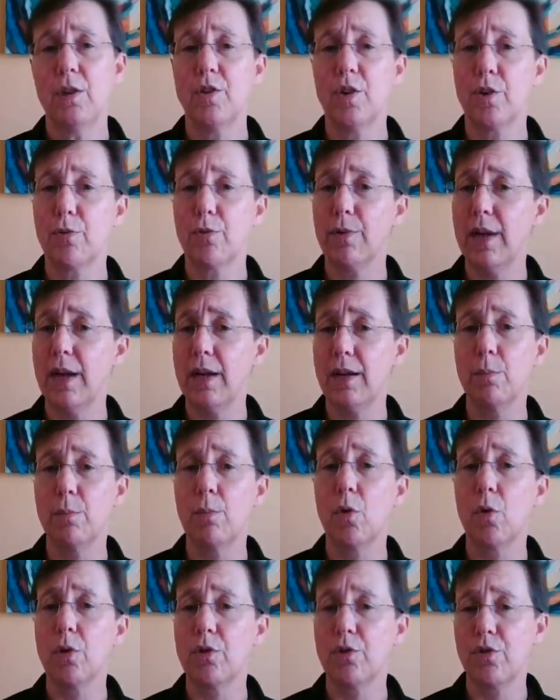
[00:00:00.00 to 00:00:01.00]
to create a
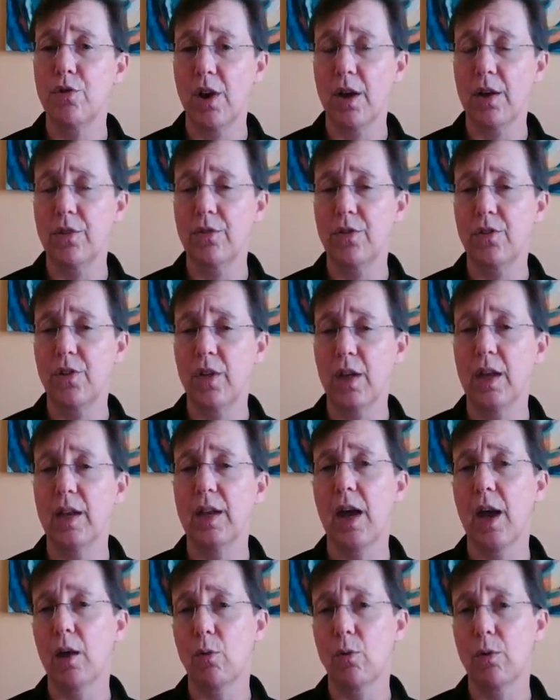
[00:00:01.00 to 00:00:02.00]
more just
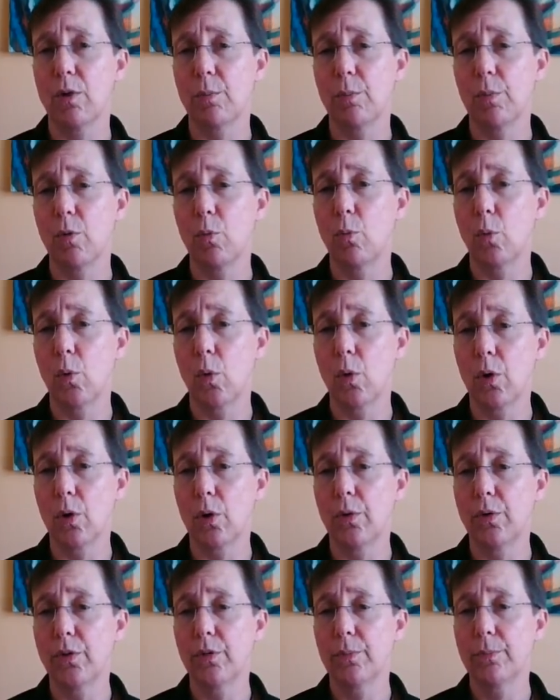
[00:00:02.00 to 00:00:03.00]
and equitable
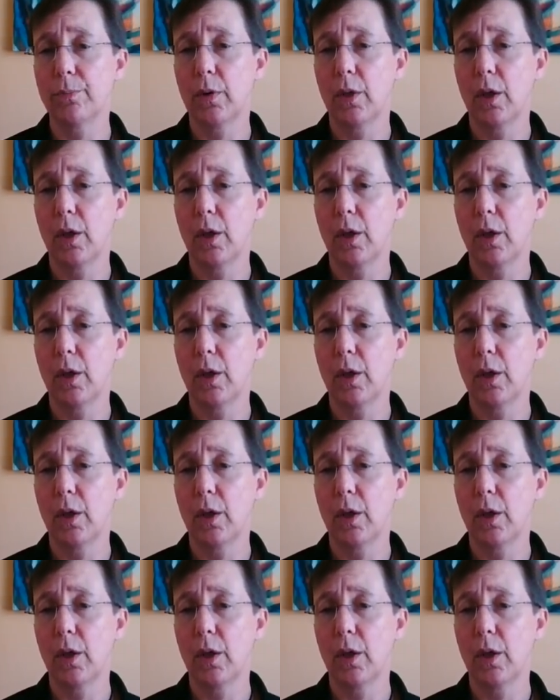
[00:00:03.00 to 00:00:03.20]
world.